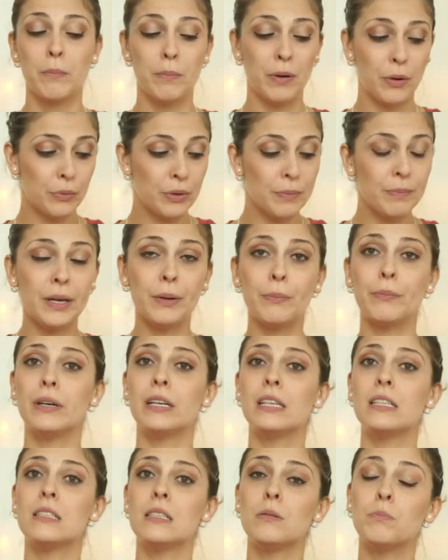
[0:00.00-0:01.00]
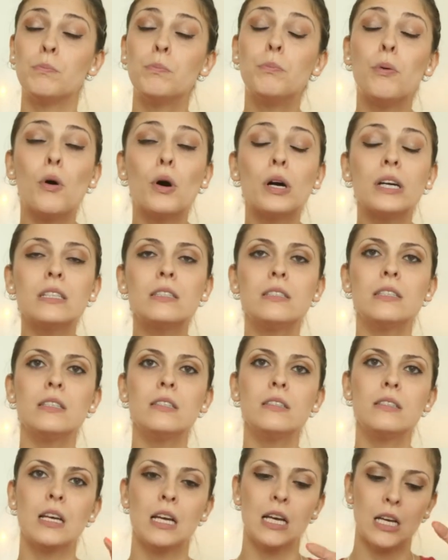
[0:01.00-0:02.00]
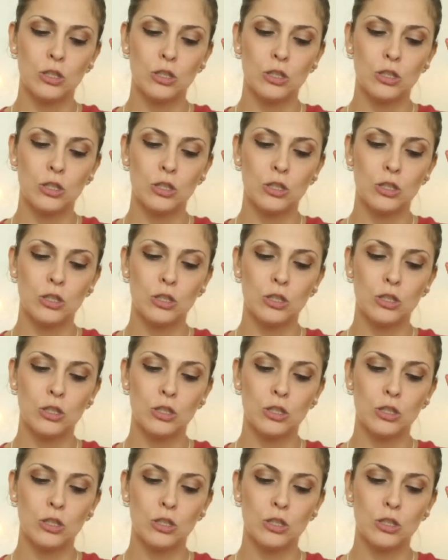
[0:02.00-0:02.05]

But remember, it's important